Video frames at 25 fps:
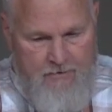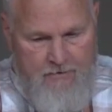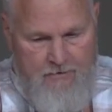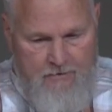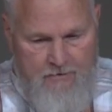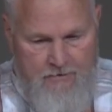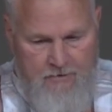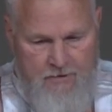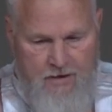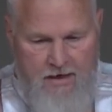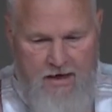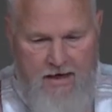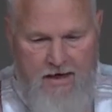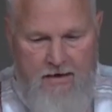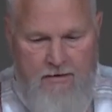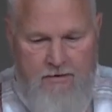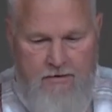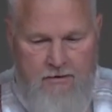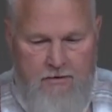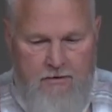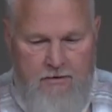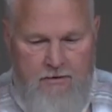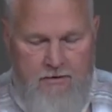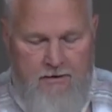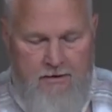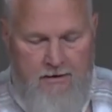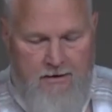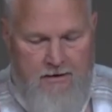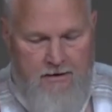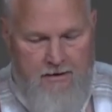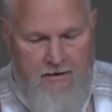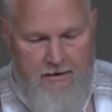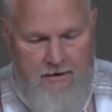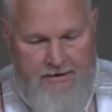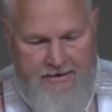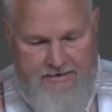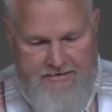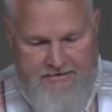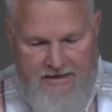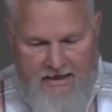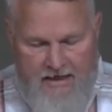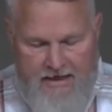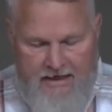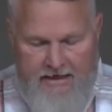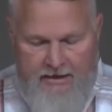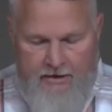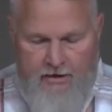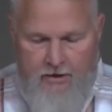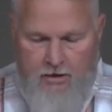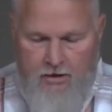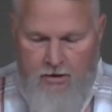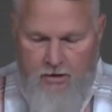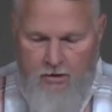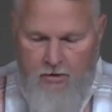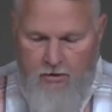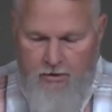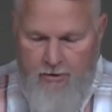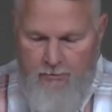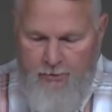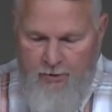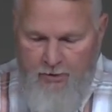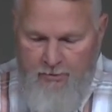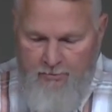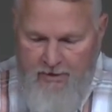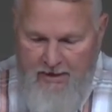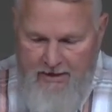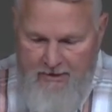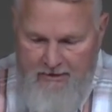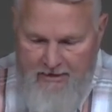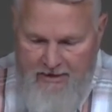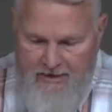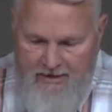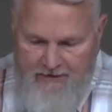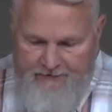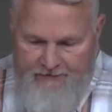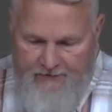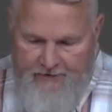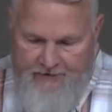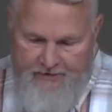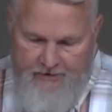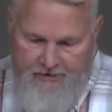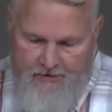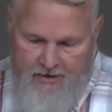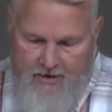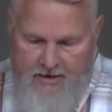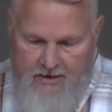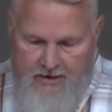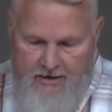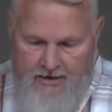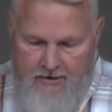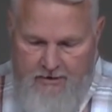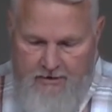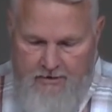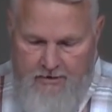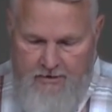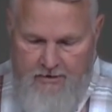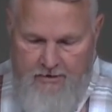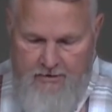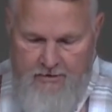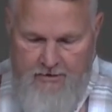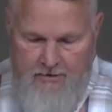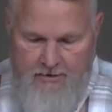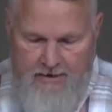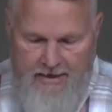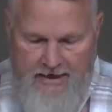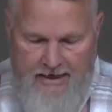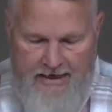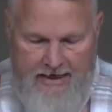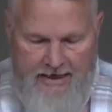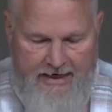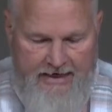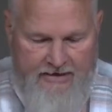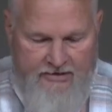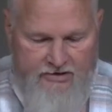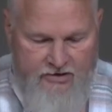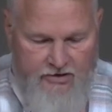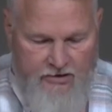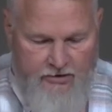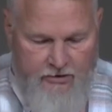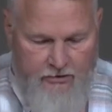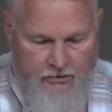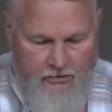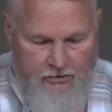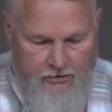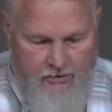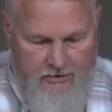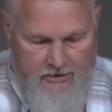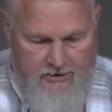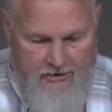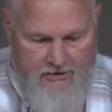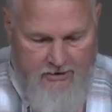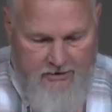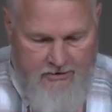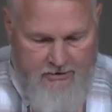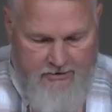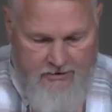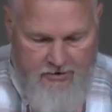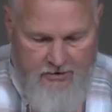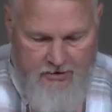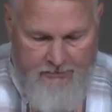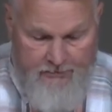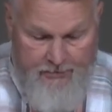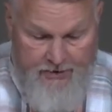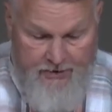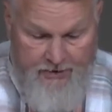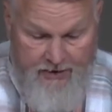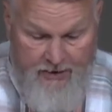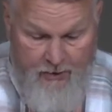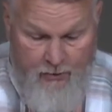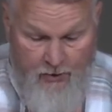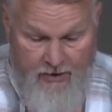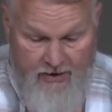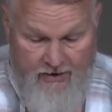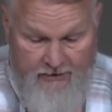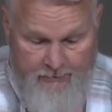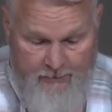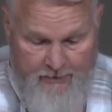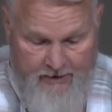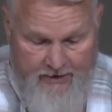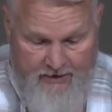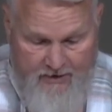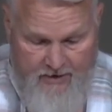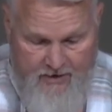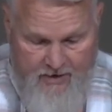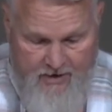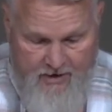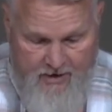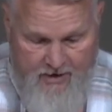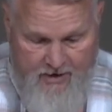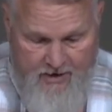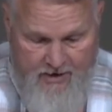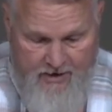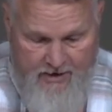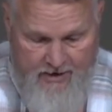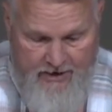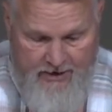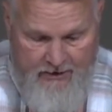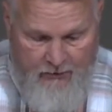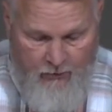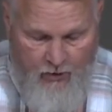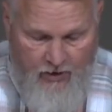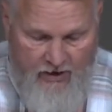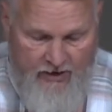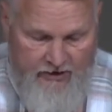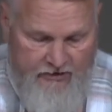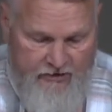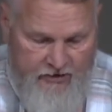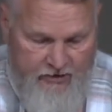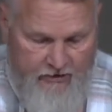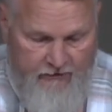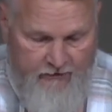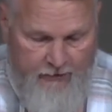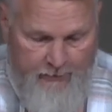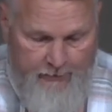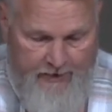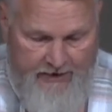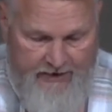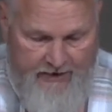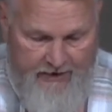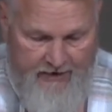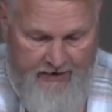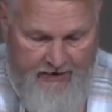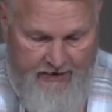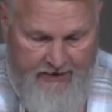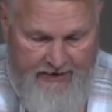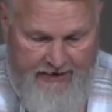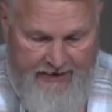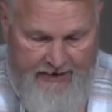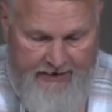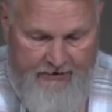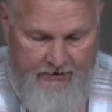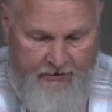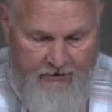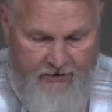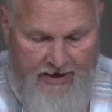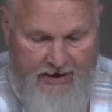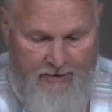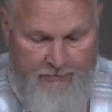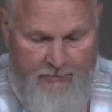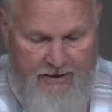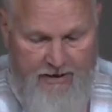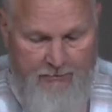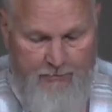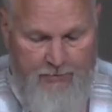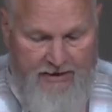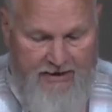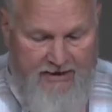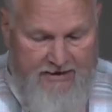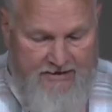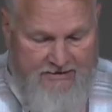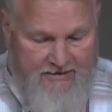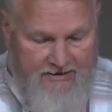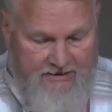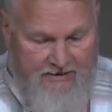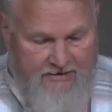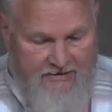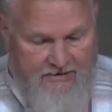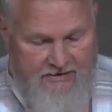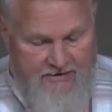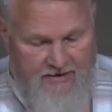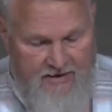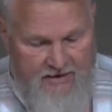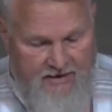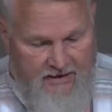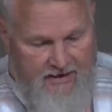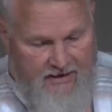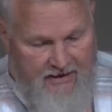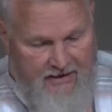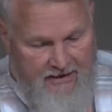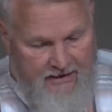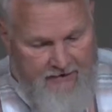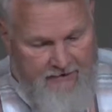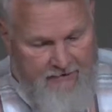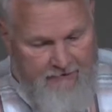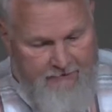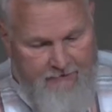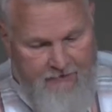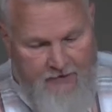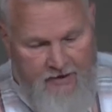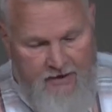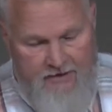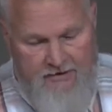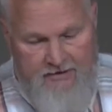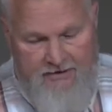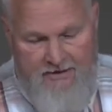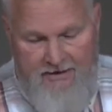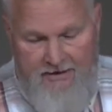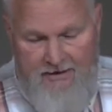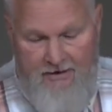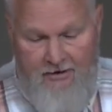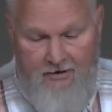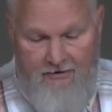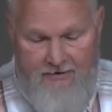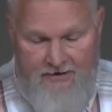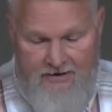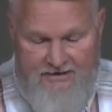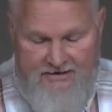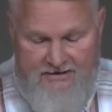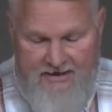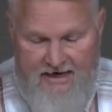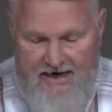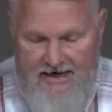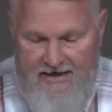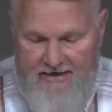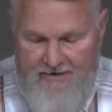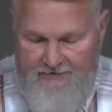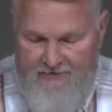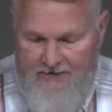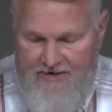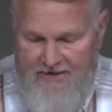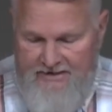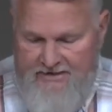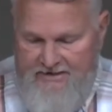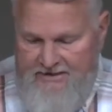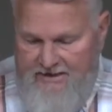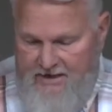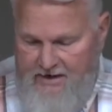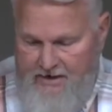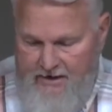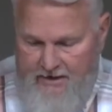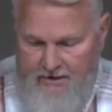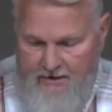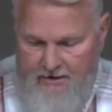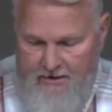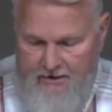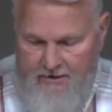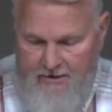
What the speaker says: God, as I go and put my life on the line, I ask you to be with me and watch over me and grant me blessings in the front or in the side of this king.